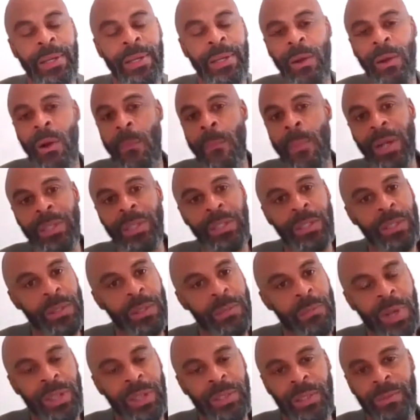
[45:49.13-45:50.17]
you know much
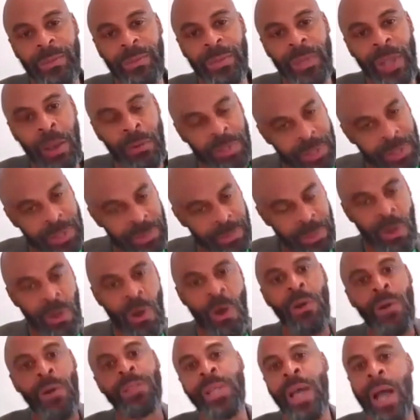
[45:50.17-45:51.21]
much that was a
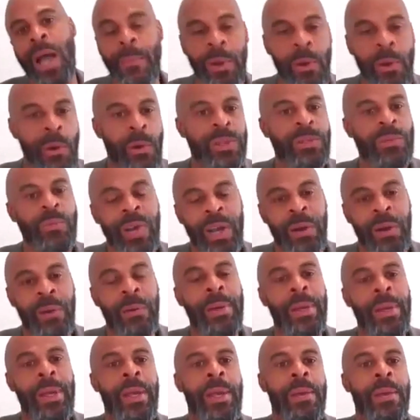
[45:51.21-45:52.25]
long time ago as
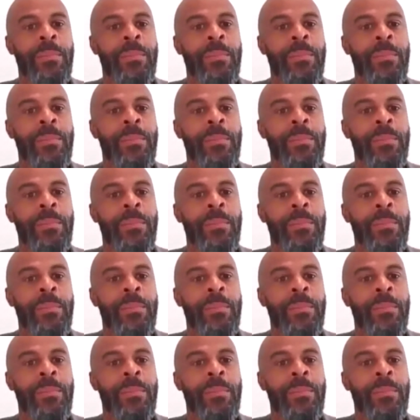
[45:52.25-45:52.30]
well